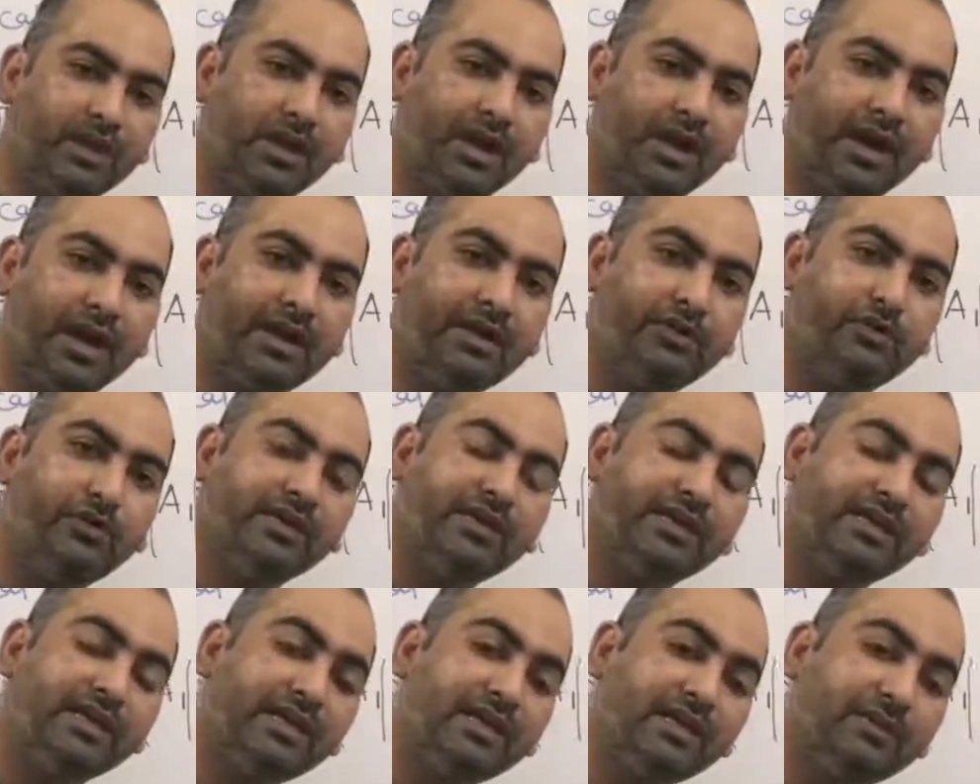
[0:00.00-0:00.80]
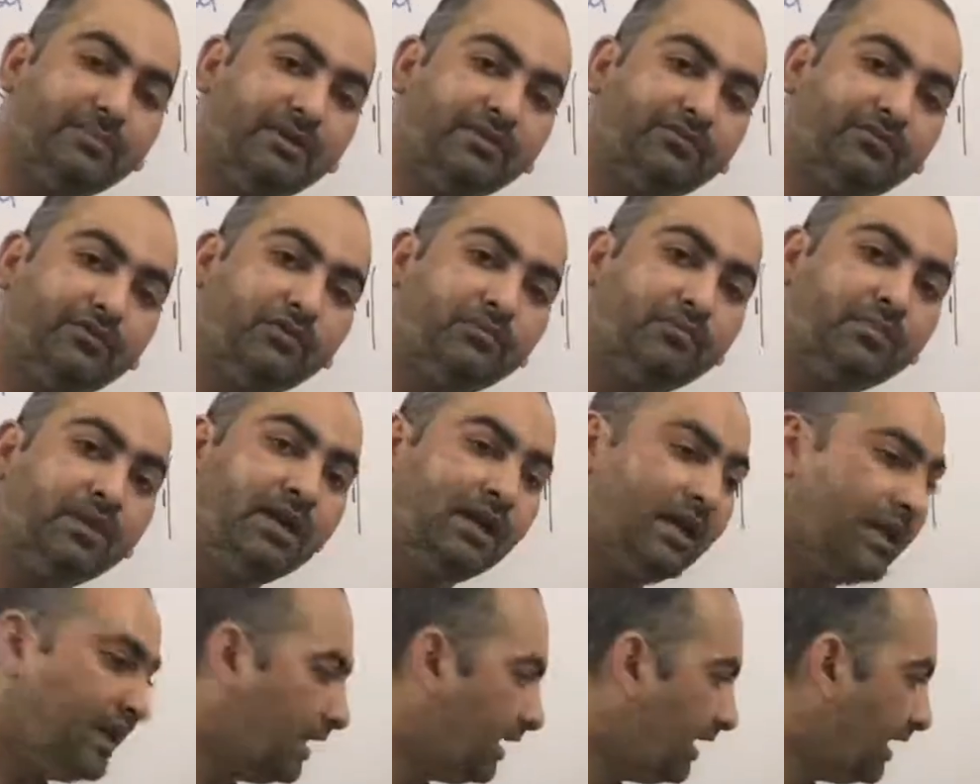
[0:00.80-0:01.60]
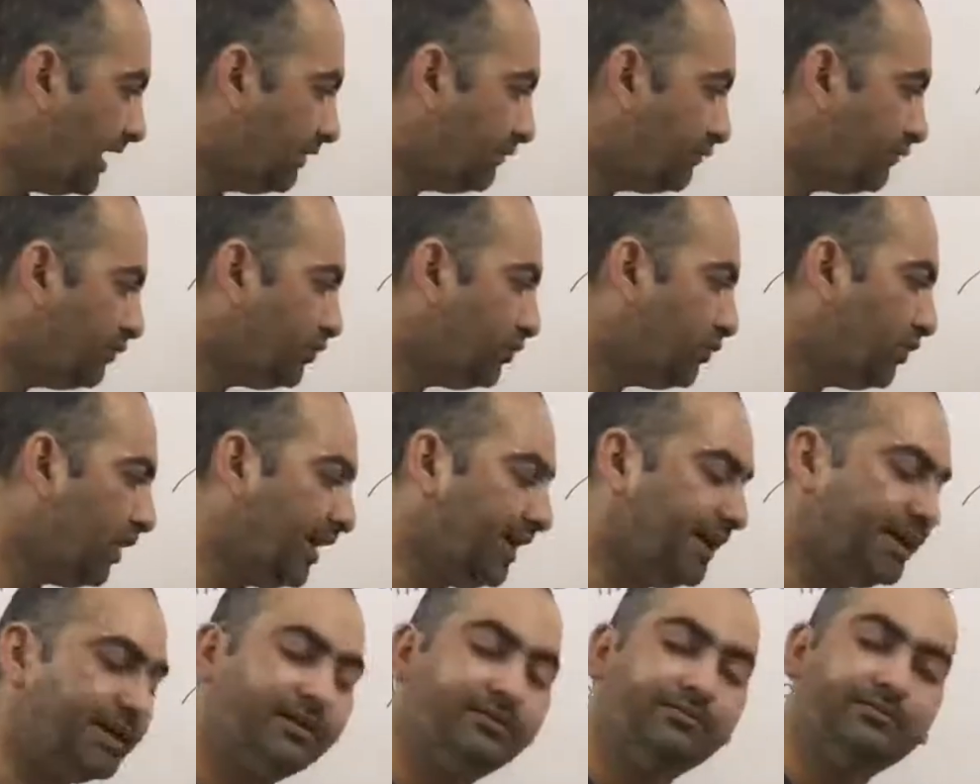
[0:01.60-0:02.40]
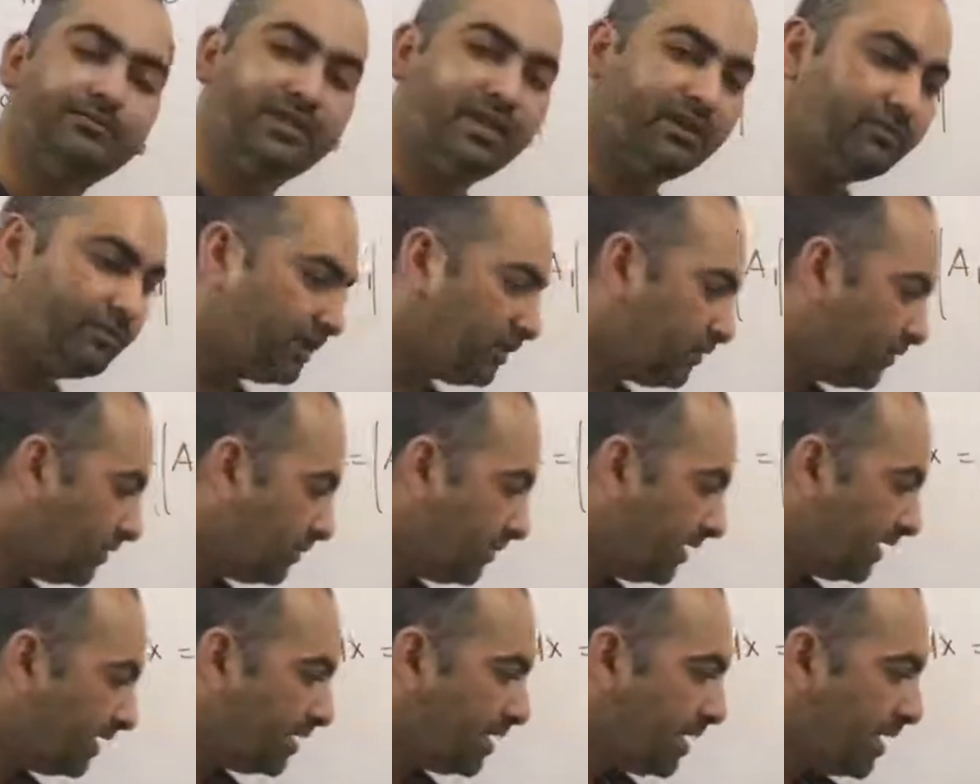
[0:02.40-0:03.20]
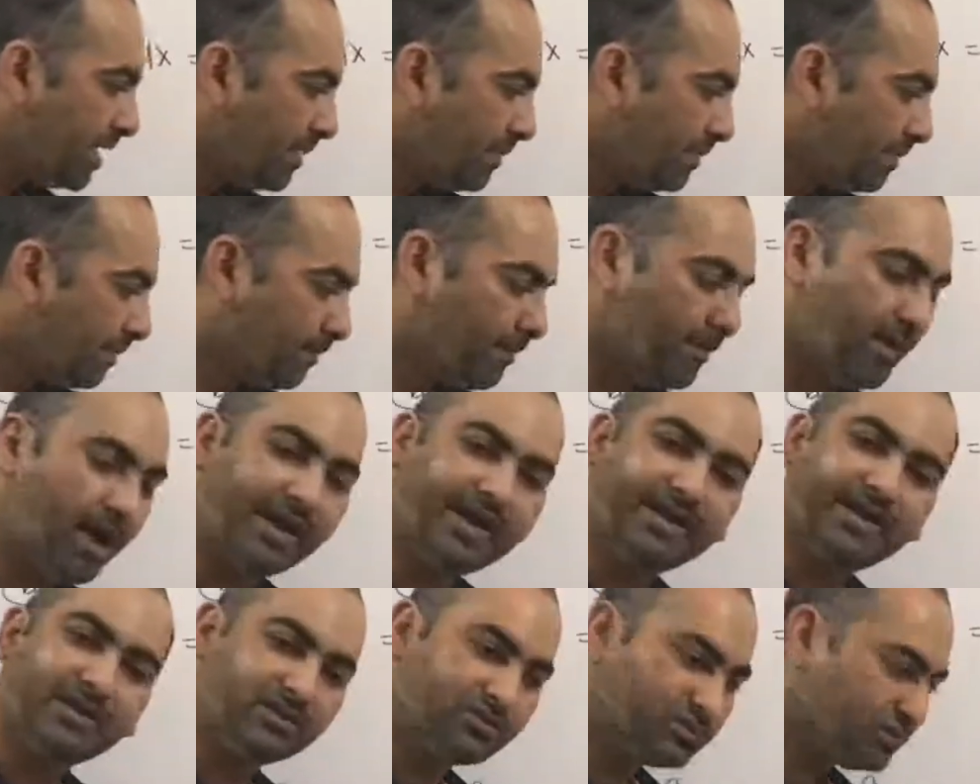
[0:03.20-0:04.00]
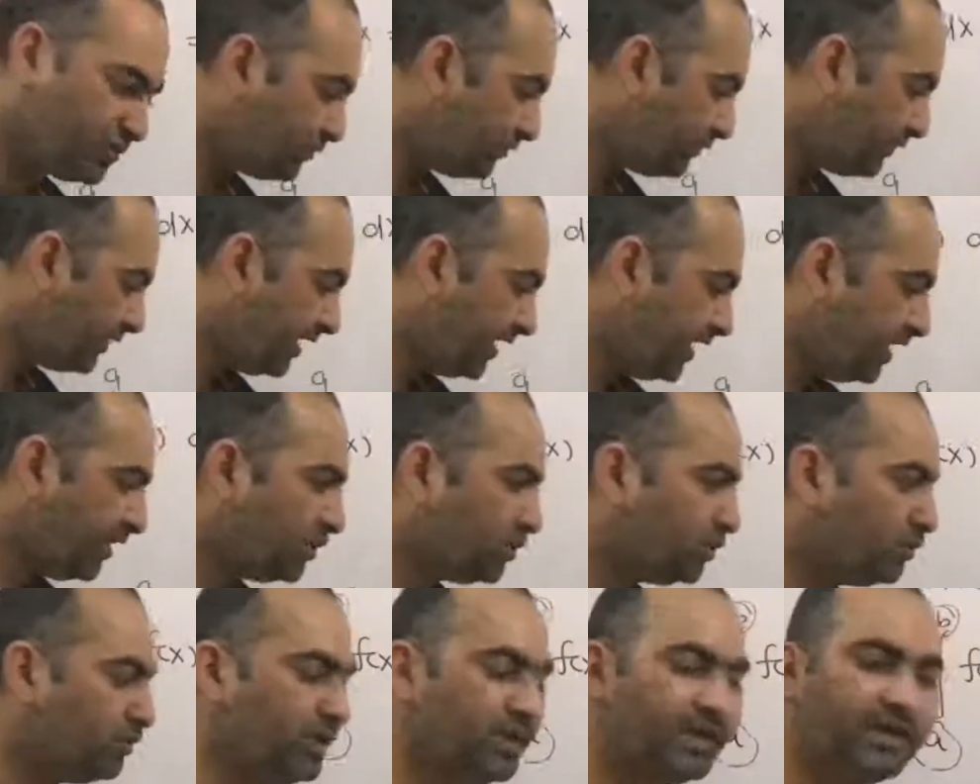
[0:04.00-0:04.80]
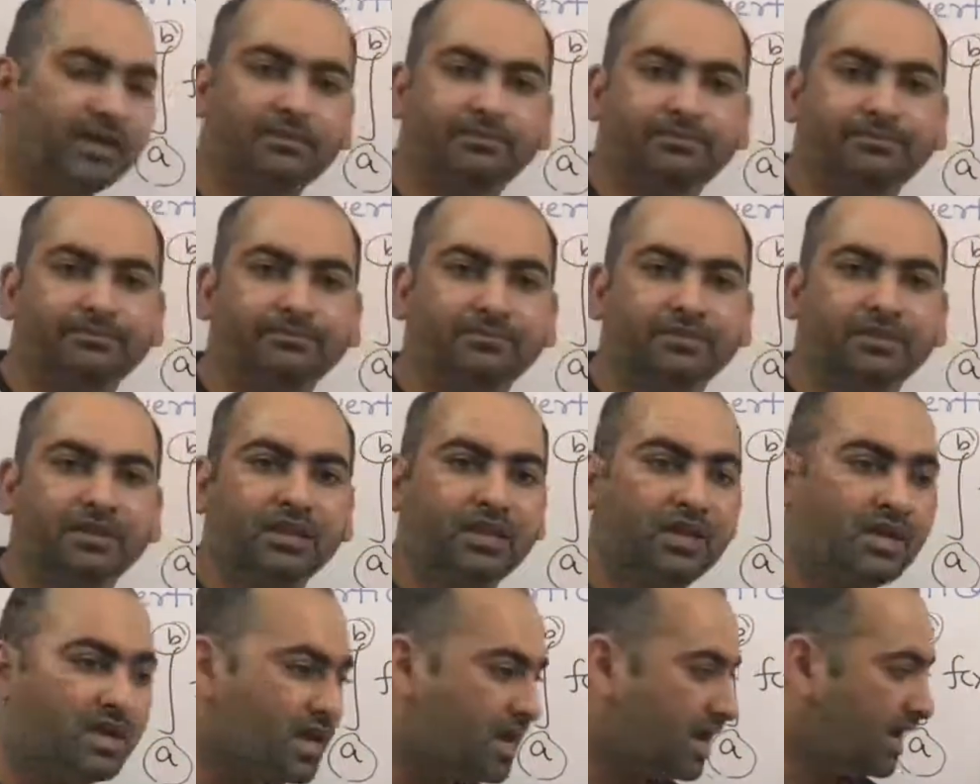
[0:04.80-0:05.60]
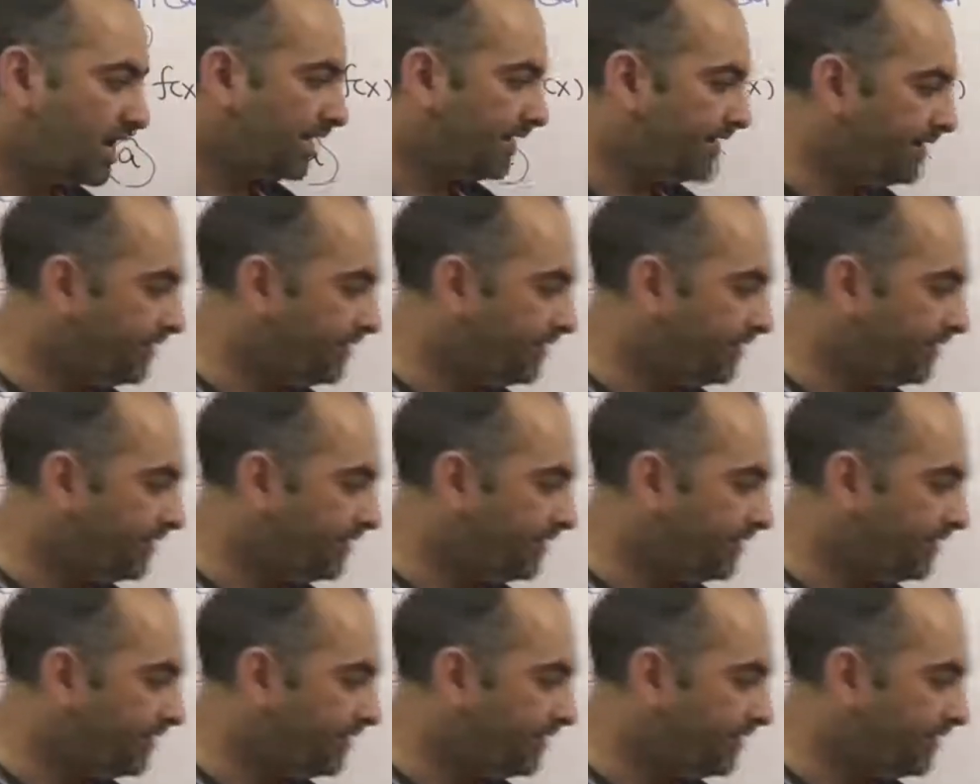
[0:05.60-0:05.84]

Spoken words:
and you are taking limit from left to right, then what will come here? Minus of a2 will come. And